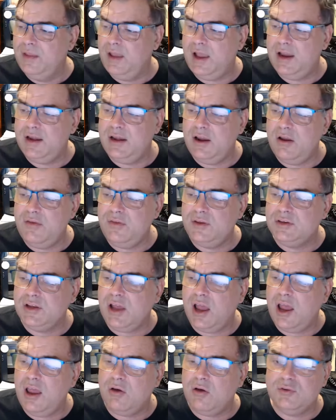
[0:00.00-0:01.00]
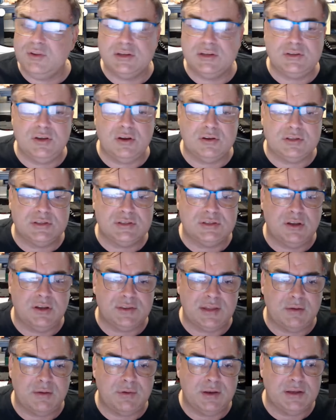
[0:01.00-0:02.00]
I know the dial. Oh, it's not
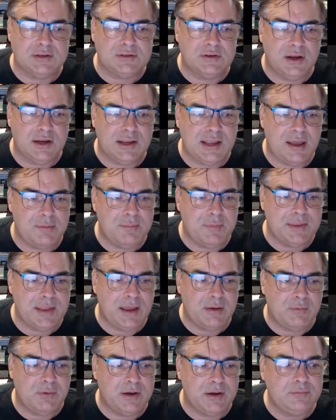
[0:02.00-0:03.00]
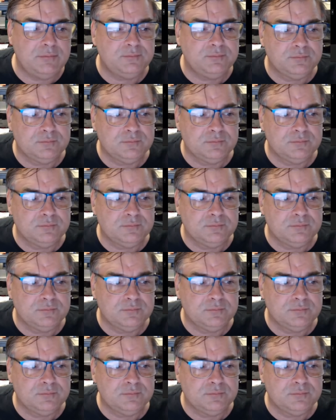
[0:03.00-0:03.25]
that one. It can't be that one.